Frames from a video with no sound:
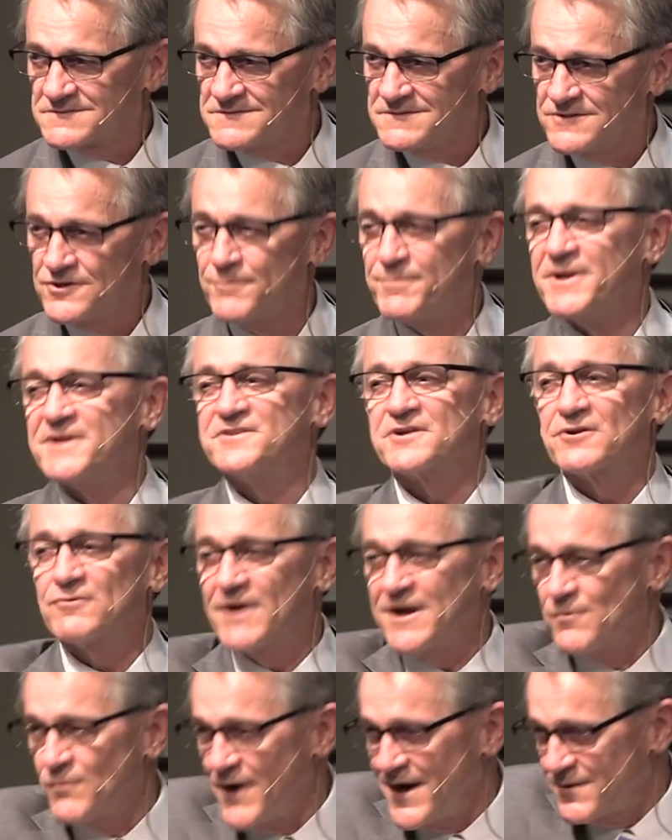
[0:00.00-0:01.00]
You'll be at the
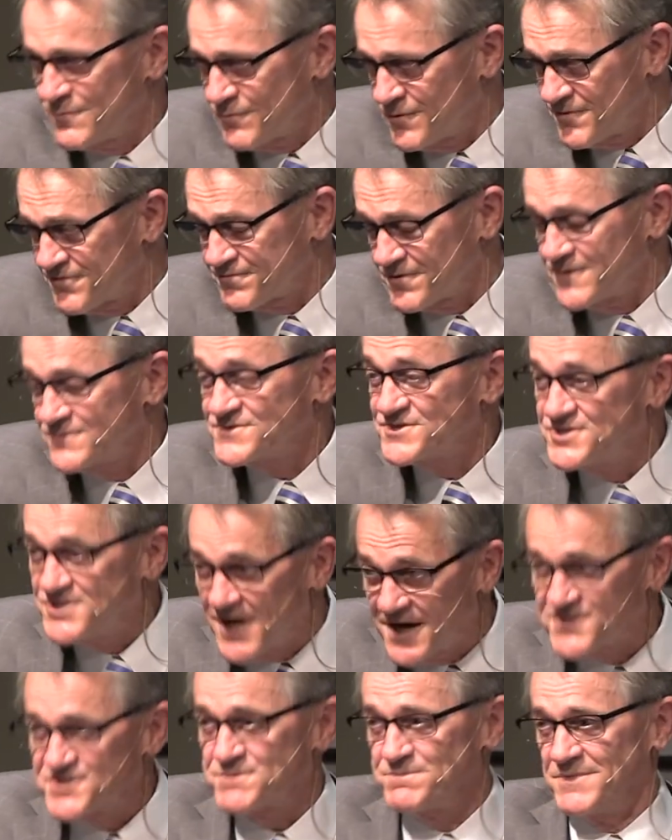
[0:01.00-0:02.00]
great white throne
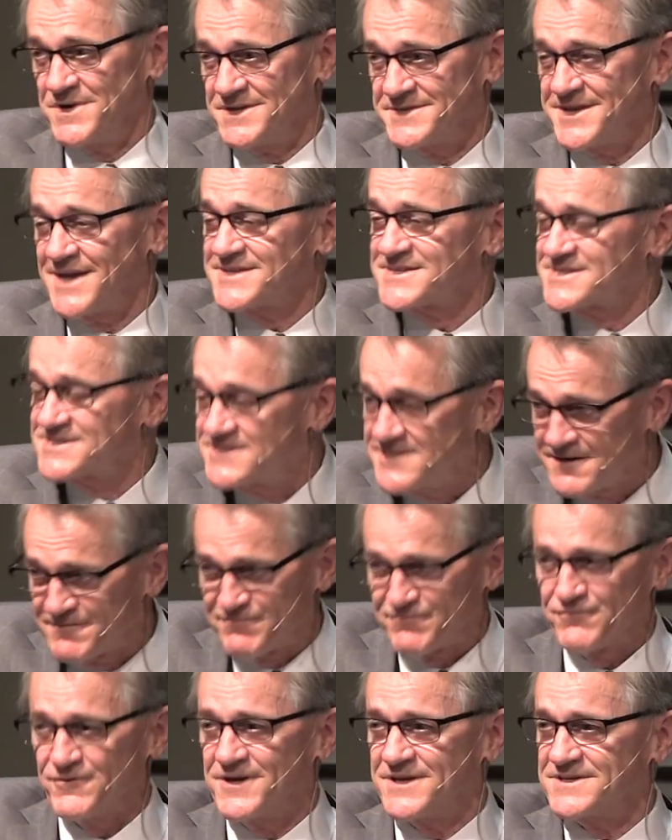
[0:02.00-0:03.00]
judgment. That's
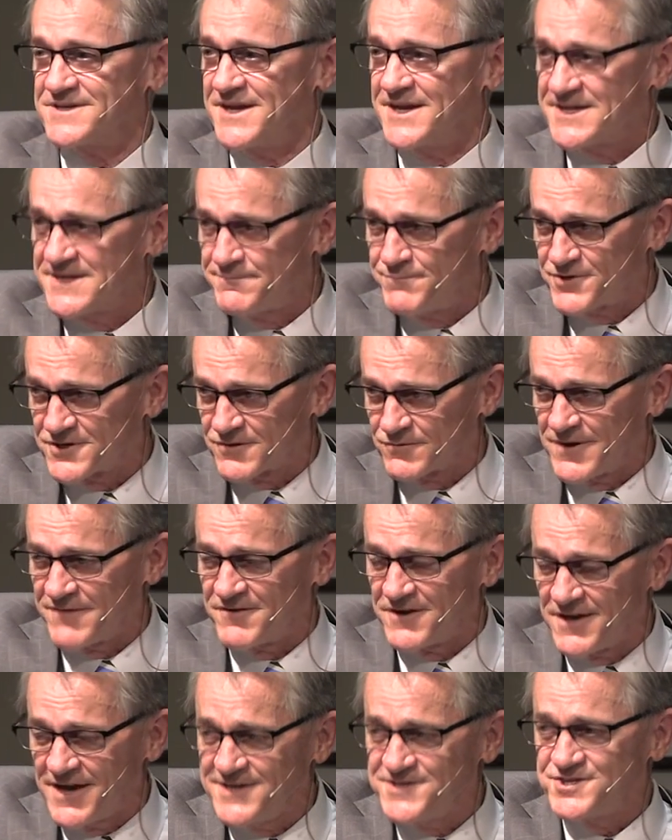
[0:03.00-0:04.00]
different in the book of
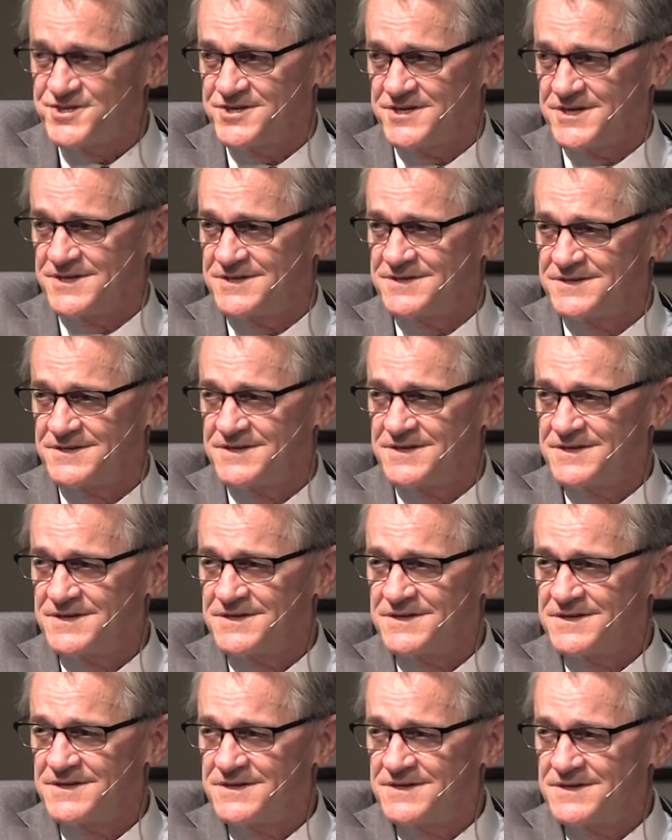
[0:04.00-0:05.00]
Revelation.
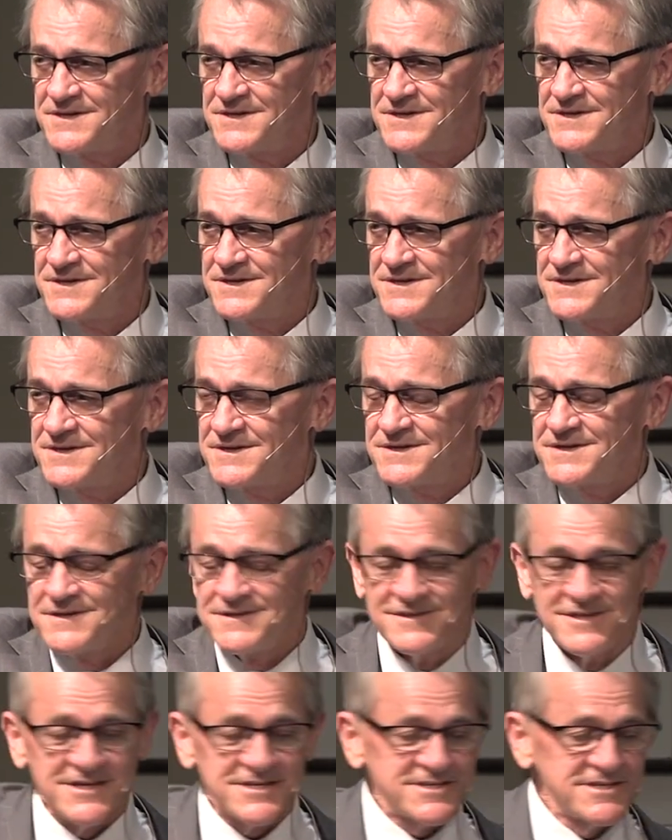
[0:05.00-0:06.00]

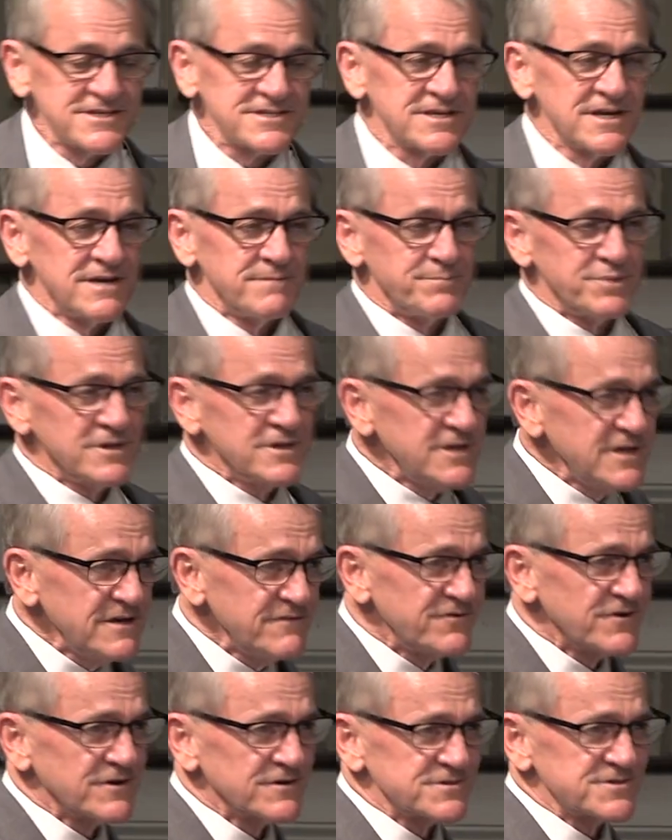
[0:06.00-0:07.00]
This is
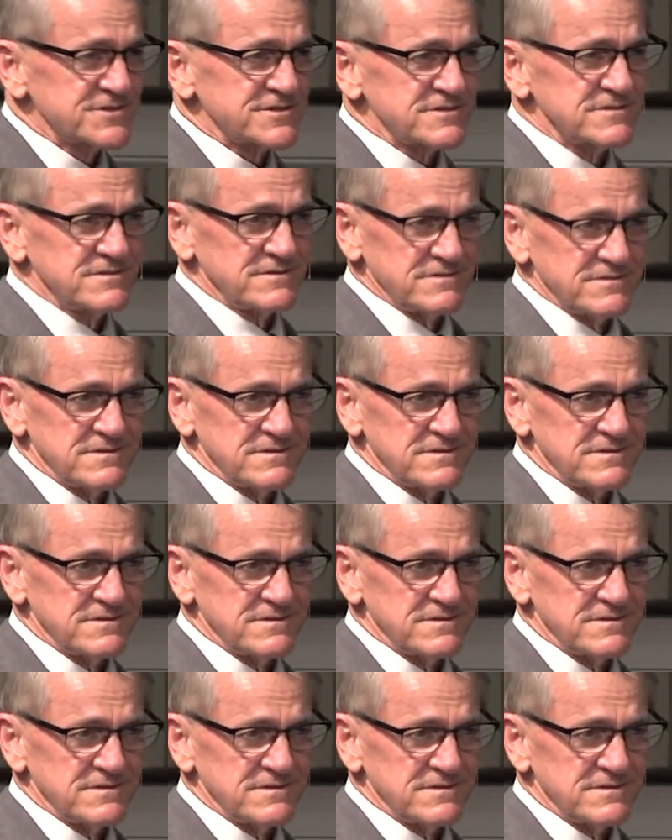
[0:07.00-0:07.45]
believers,